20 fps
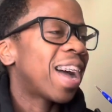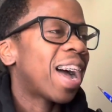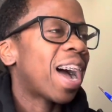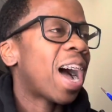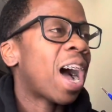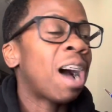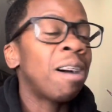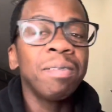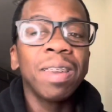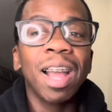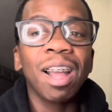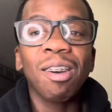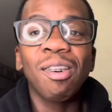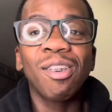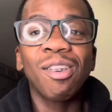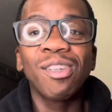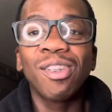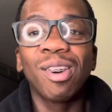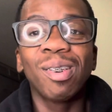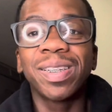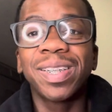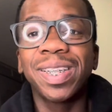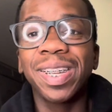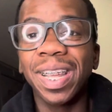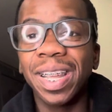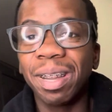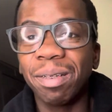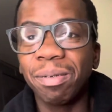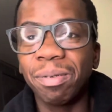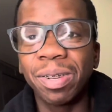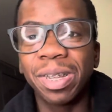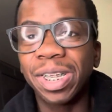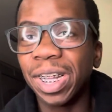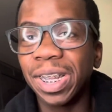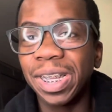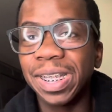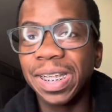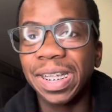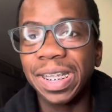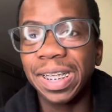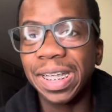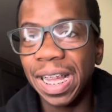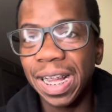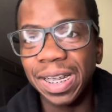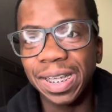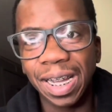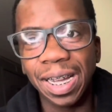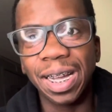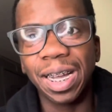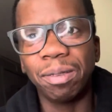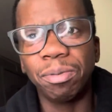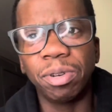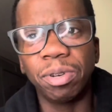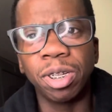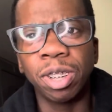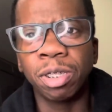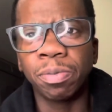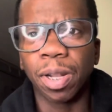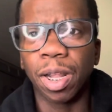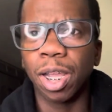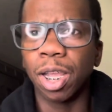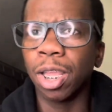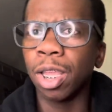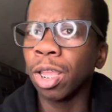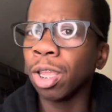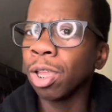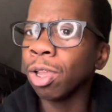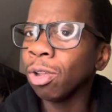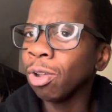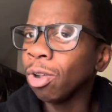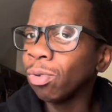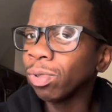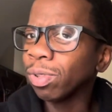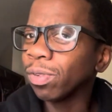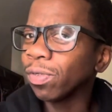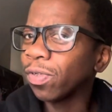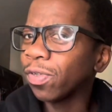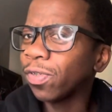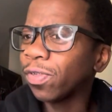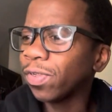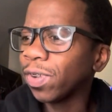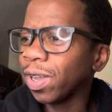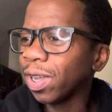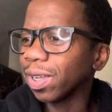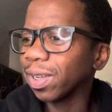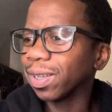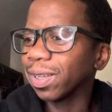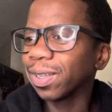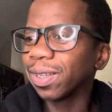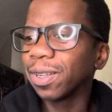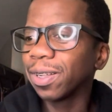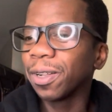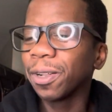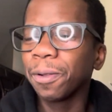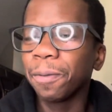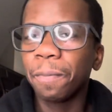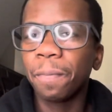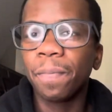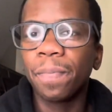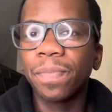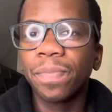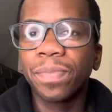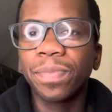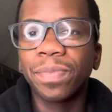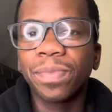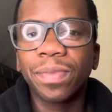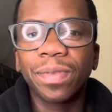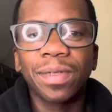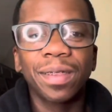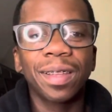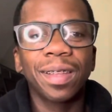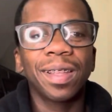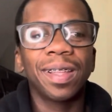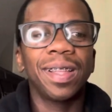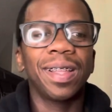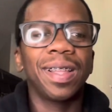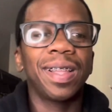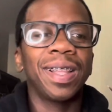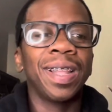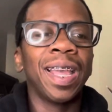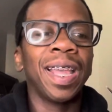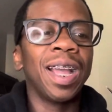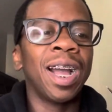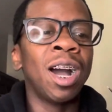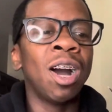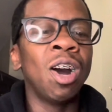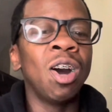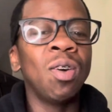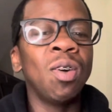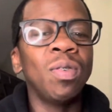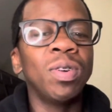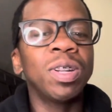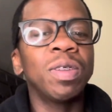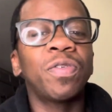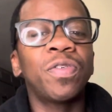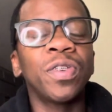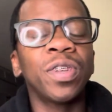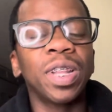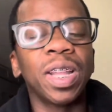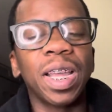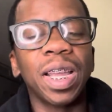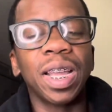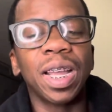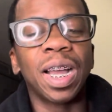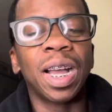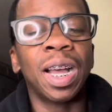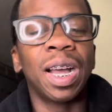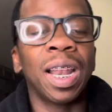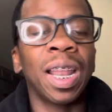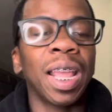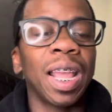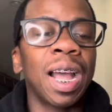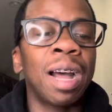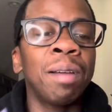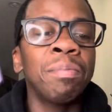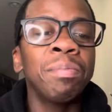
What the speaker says: I'm not going to know shit until it's that time. And it's like, yo, what the fuck? Like, I don't want to feel like I'm